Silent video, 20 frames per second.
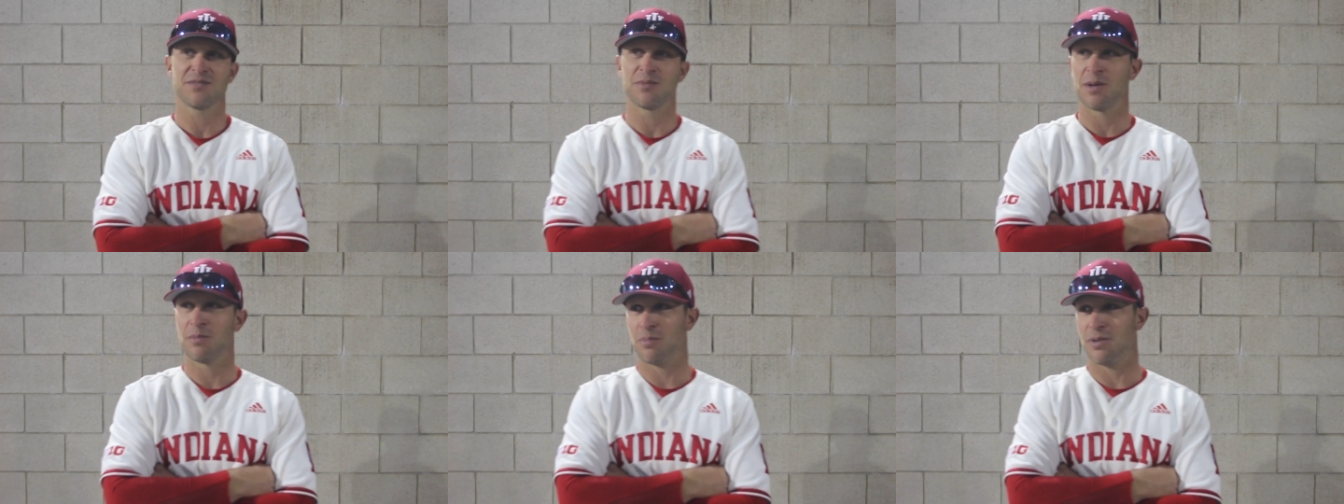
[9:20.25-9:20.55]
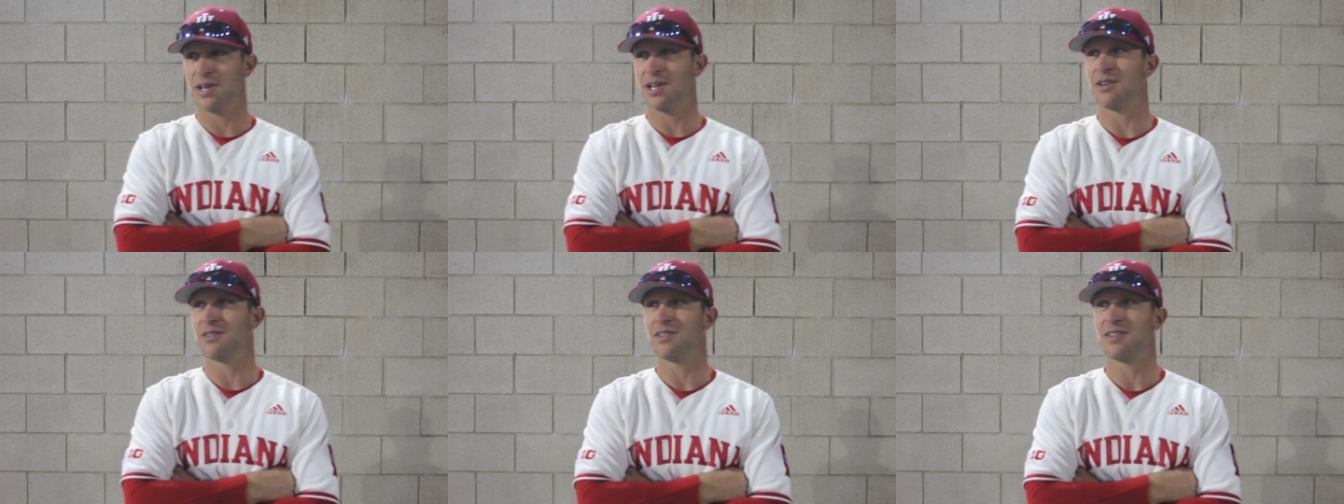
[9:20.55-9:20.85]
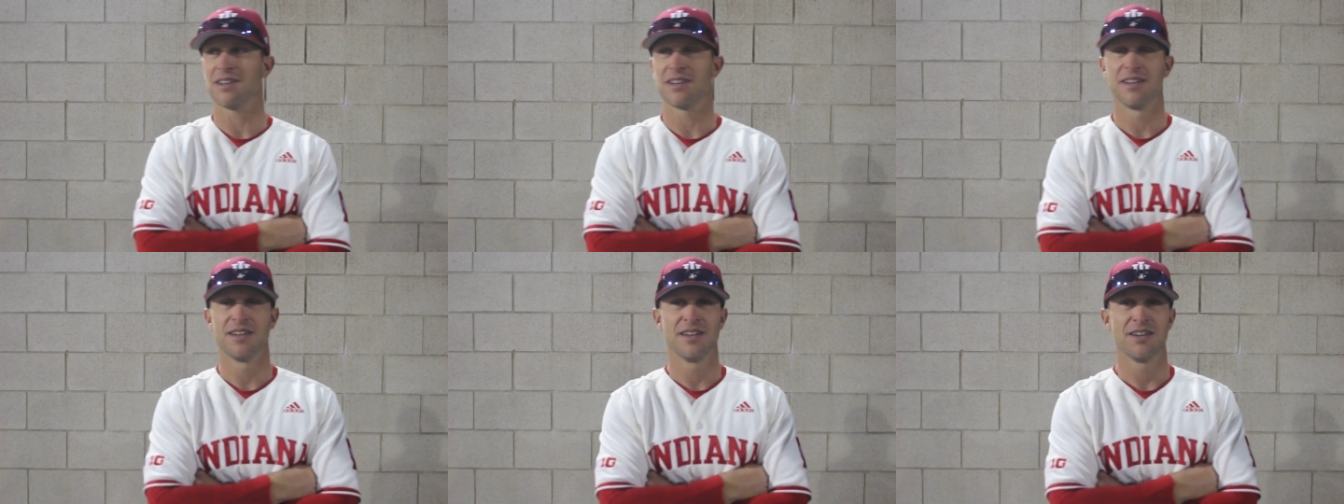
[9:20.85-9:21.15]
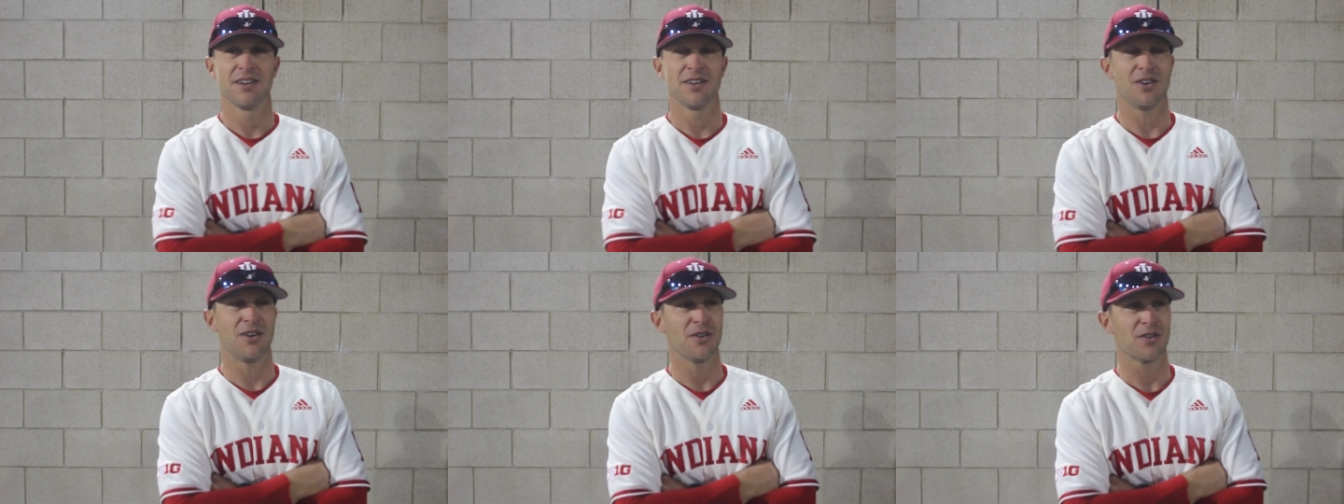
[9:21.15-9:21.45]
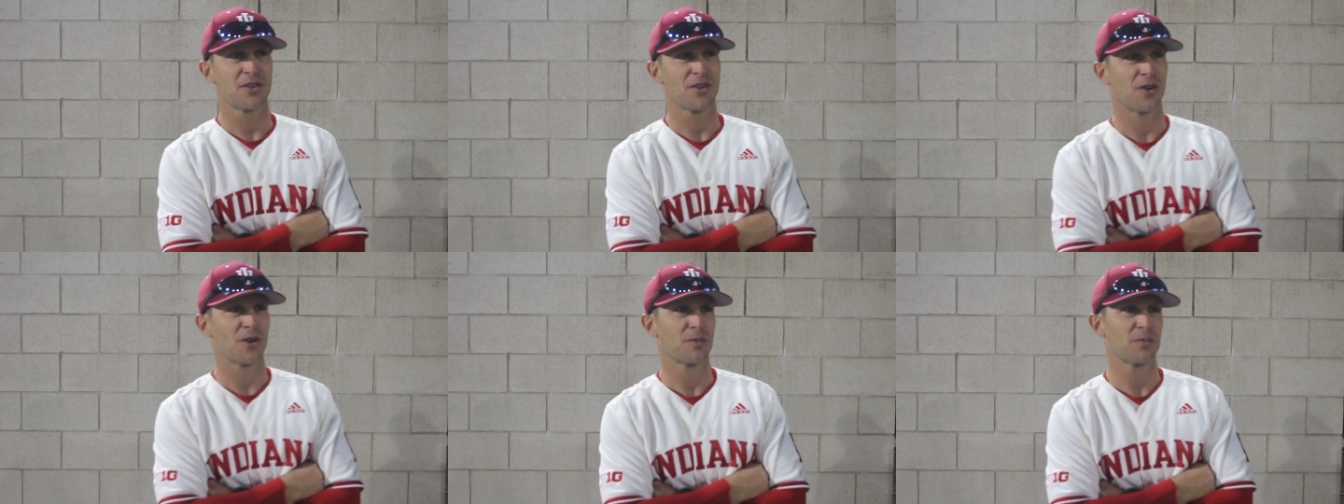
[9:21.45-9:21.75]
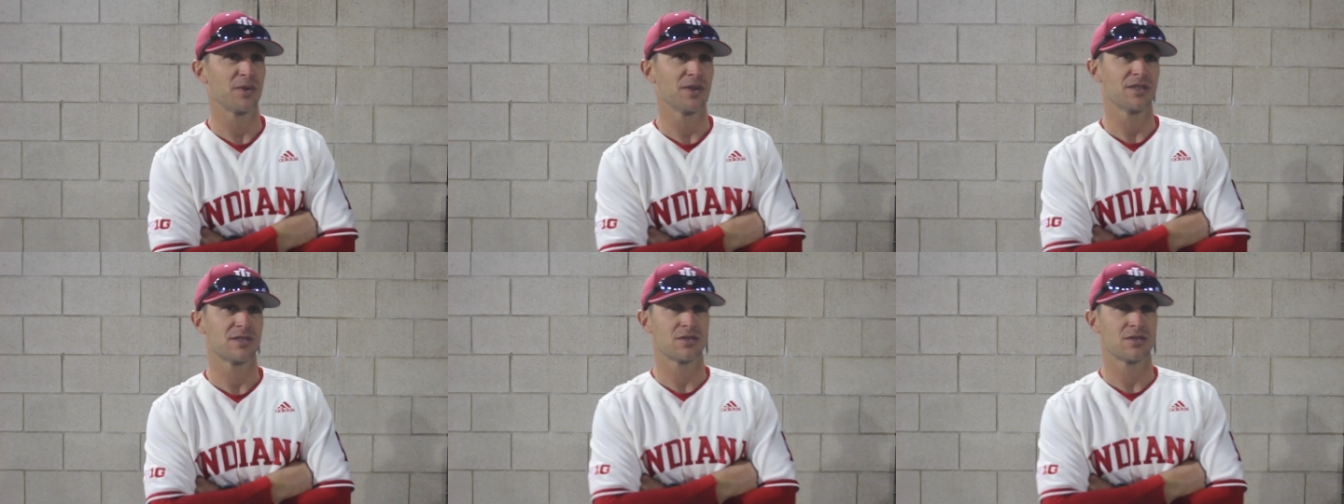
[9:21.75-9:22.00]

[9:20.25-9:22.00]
We play on carpet.